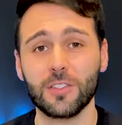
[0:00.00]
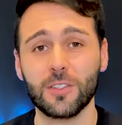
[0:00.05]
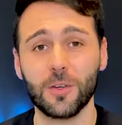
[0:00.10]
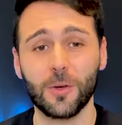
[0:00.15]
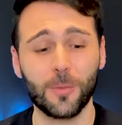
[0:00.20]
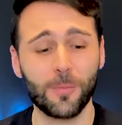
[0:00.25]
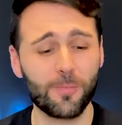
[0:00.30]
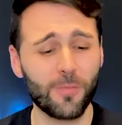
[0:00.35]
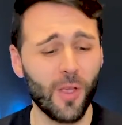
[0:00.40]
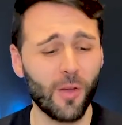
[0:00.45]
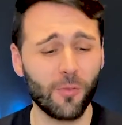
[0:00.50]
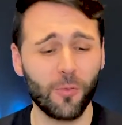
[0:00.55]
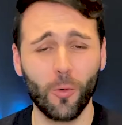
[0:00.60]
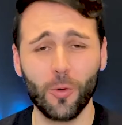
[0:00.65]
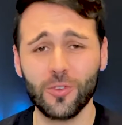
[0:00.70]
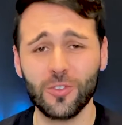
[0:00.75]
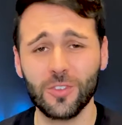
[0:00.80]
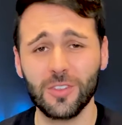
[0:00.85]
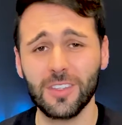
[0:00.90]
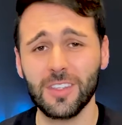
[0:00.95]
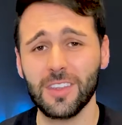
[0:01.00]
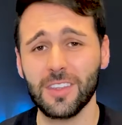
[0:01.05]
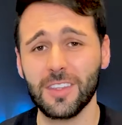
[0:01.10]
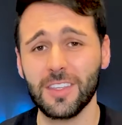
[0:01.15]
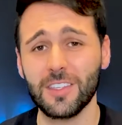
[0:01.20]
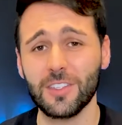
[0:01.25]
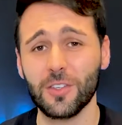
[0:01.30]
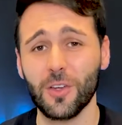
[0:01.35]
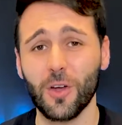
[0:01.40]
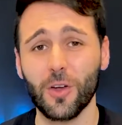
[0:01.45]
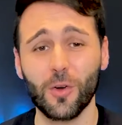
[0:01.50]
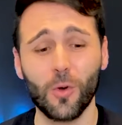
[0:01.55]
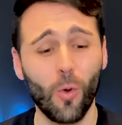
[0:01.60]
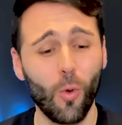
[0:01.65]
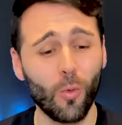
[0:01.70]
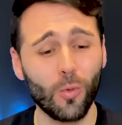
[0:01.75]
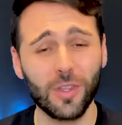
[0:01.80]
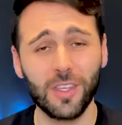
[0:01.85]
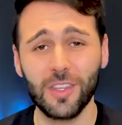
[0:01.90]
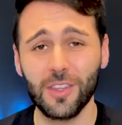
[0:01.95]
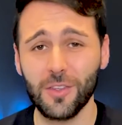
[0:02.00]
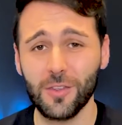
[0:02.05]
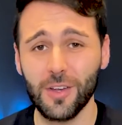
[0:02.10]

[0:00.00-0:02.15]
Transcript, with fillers: So unfortunately, these are only in